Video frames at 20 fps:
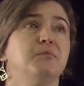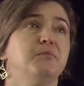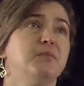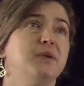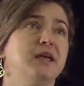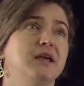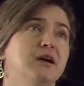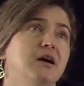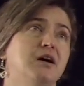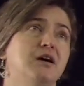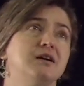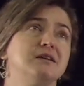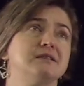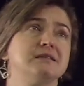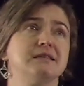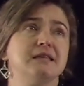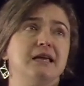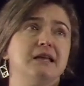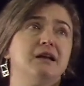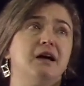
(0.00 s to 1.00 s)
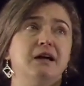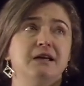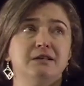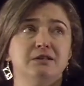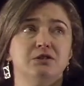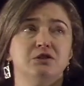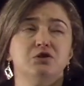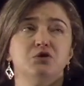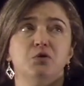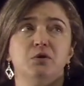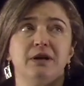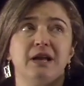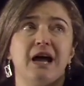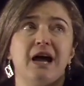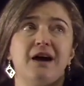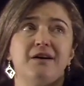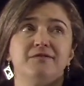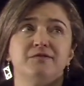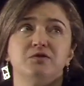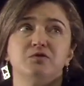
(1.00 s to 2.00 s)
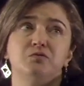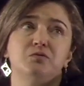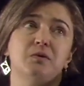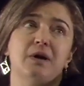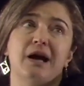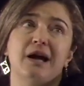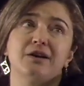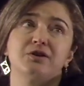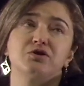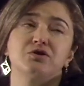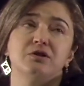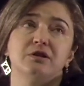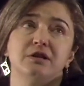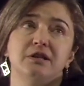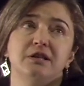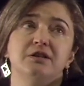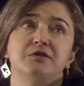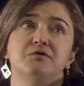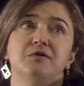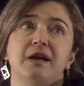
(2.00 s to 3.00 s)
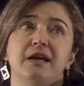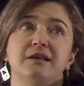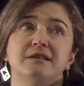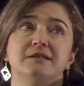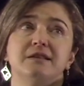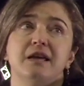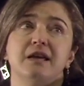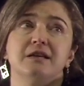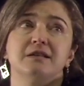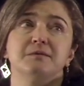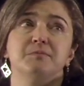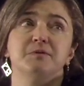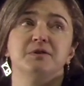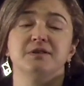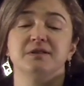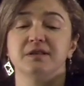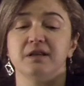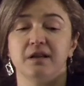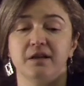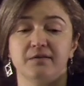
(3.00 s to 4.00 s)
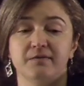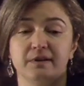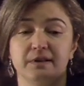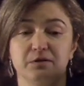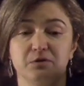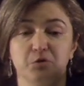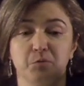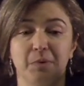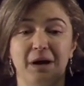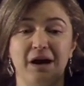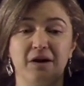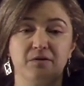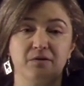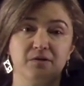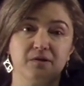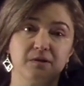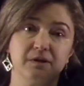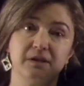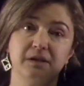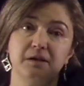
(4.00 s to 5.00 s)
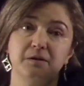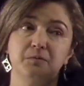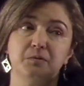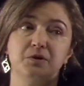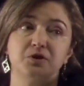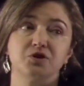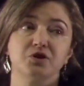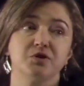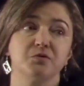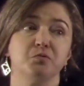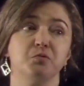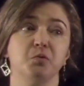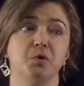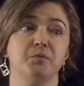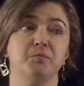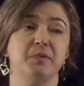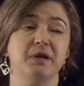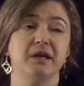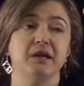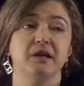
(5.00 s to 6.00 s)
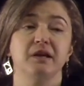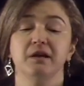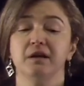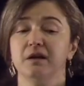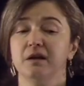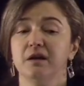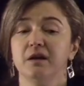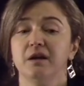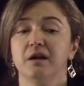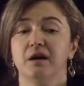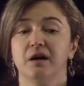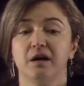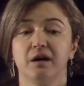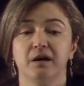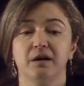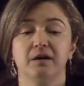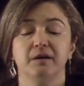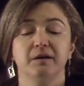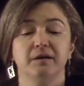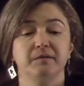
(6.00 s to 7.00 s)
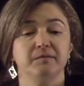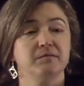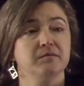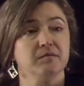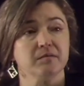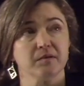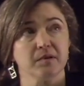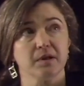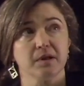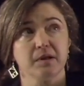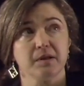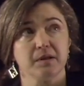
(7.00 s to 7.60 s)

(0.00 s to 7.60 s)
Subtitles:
because then I don't have to actually raise x plus 11 to power 3, which would be foiling